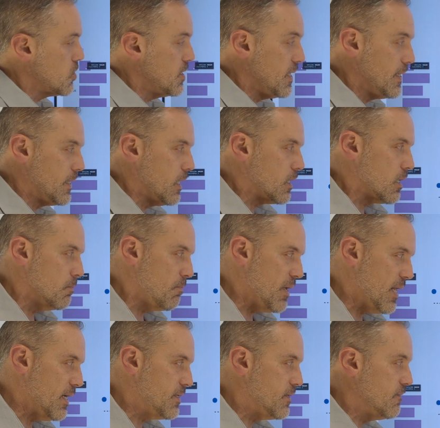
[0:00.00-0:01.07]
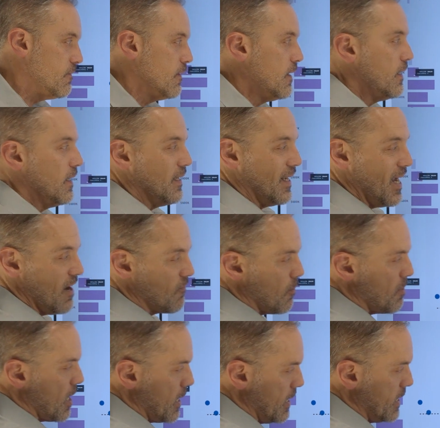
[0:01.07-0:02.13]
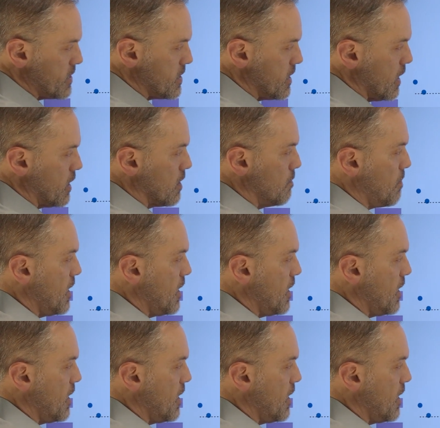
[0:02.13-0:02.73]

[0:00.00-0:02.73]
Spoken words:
You need to get competitive. Everybody needs to get